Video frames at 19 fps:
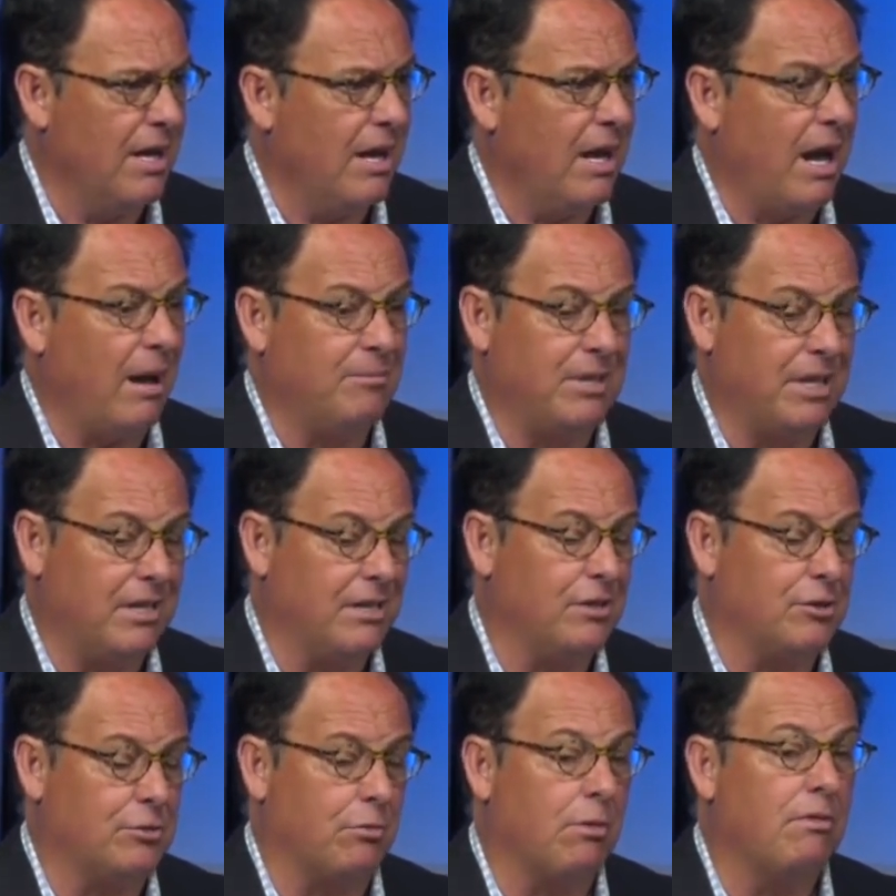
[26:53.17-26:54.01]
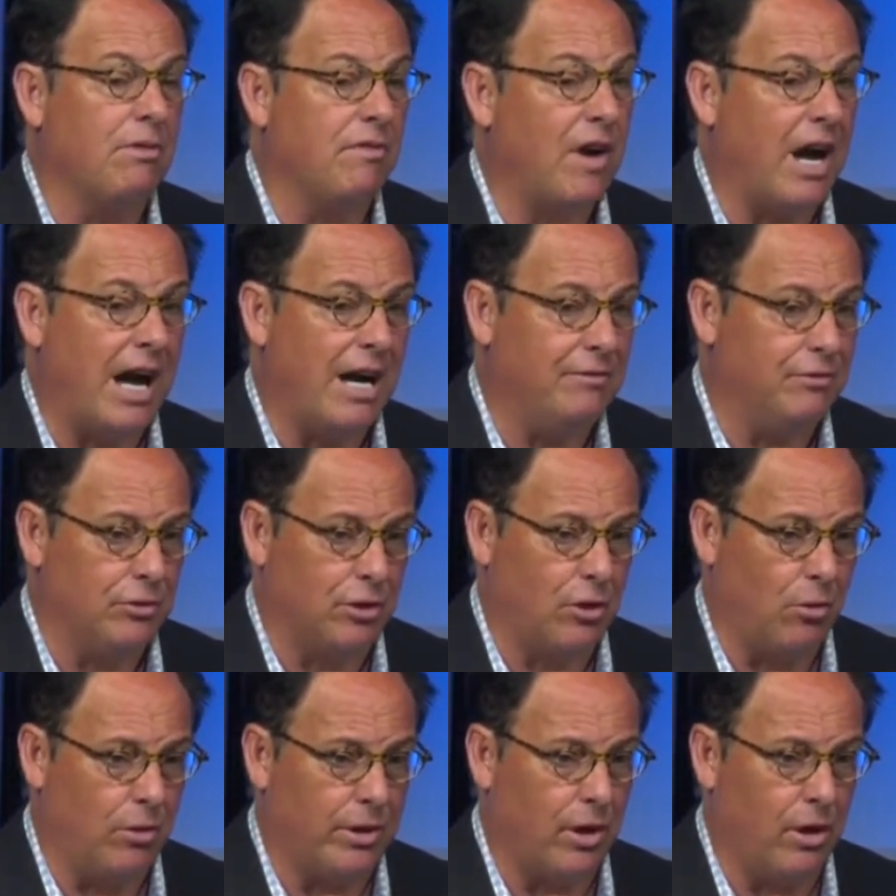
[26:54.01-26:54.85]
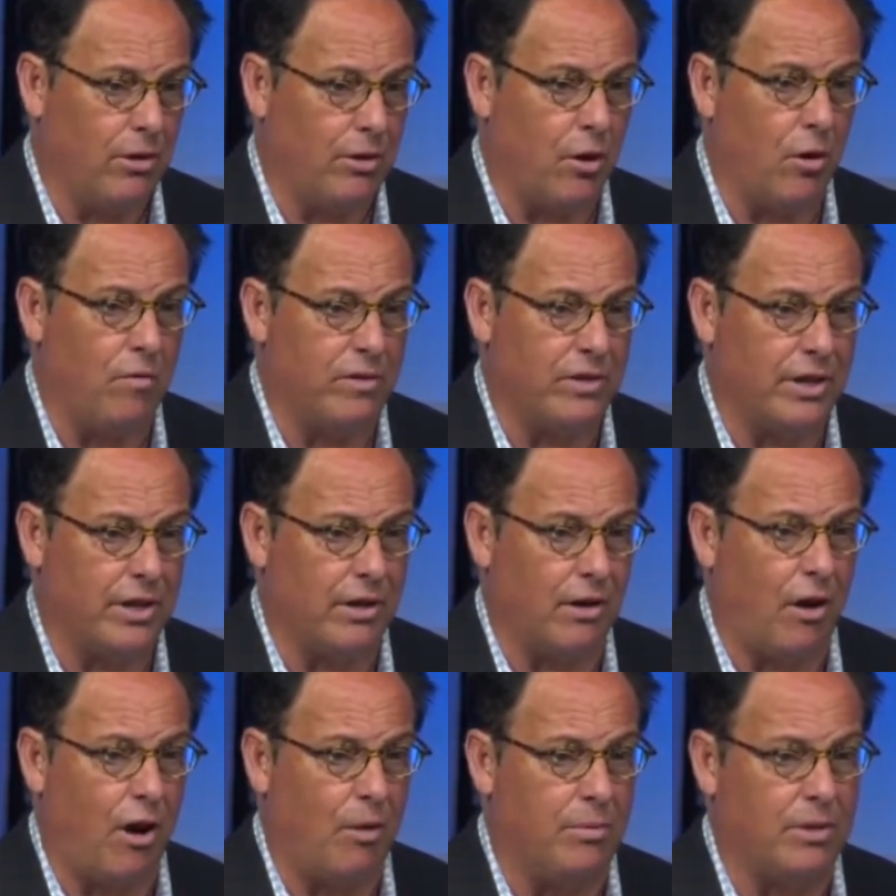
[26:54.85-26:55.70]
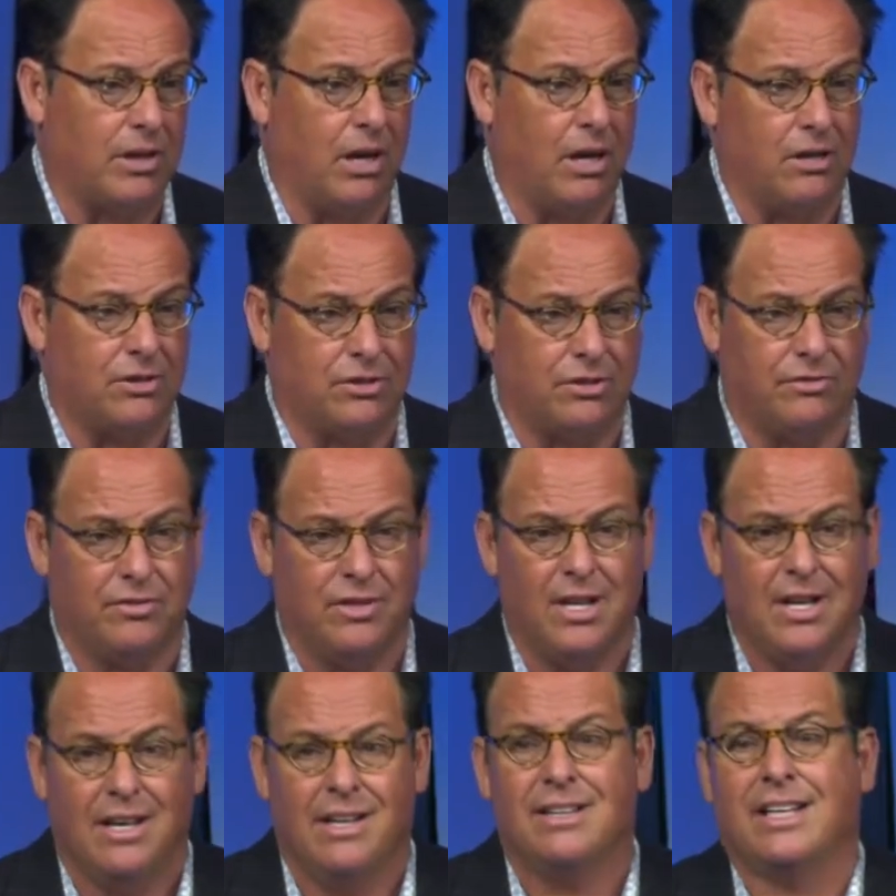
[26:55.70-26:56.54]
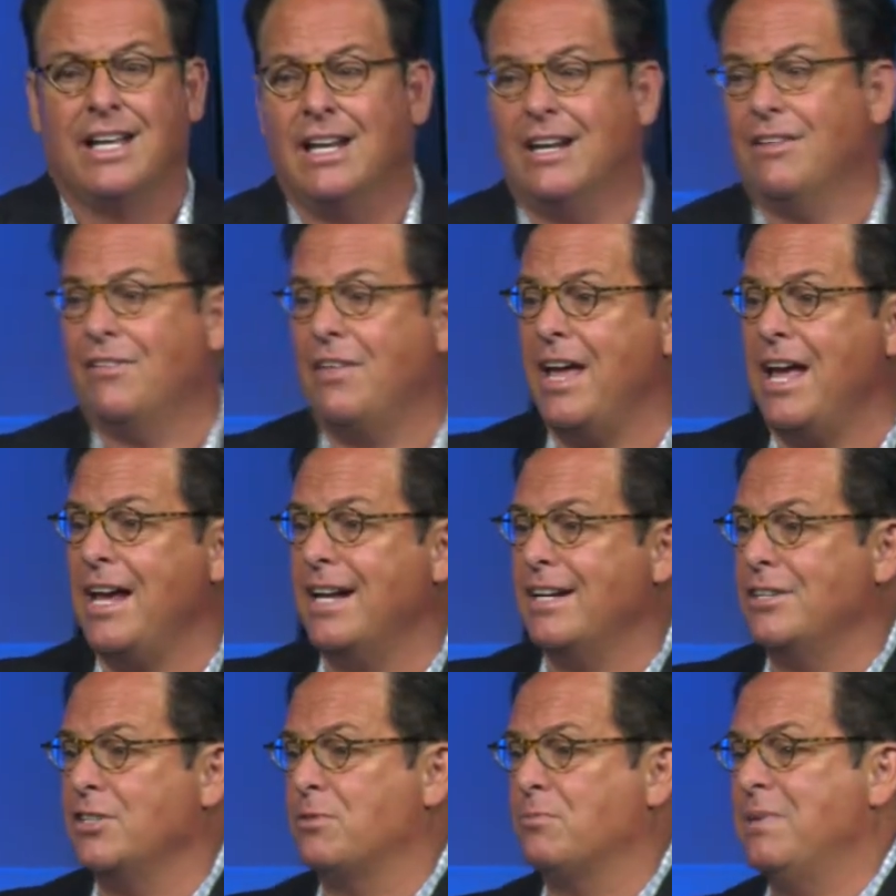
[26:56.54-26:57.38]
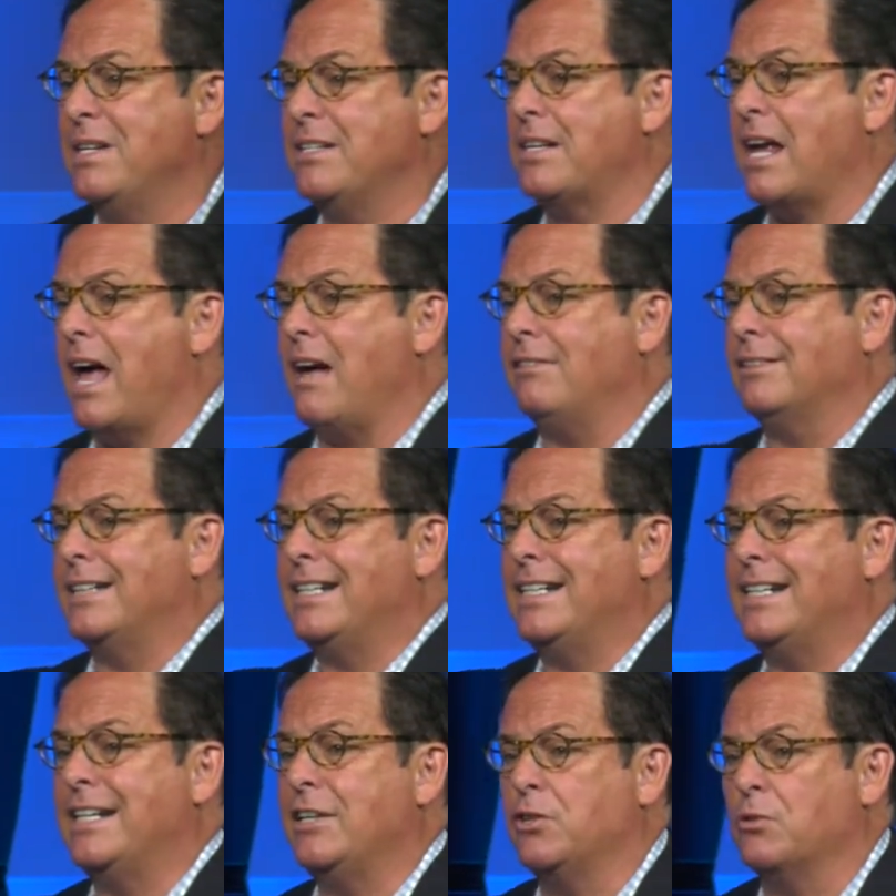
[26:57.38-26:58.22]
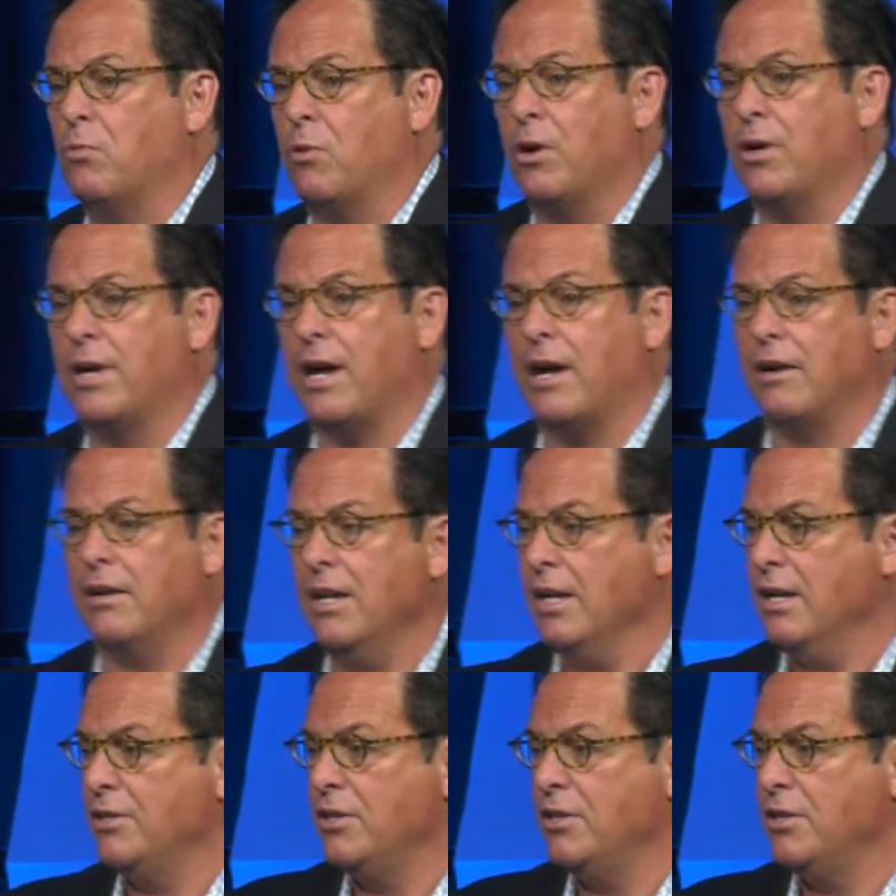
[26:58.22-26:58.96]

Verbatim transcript: I'm telling you, there's a revival going on over there, all because of Kenneth Hagin's mentality to get the word out.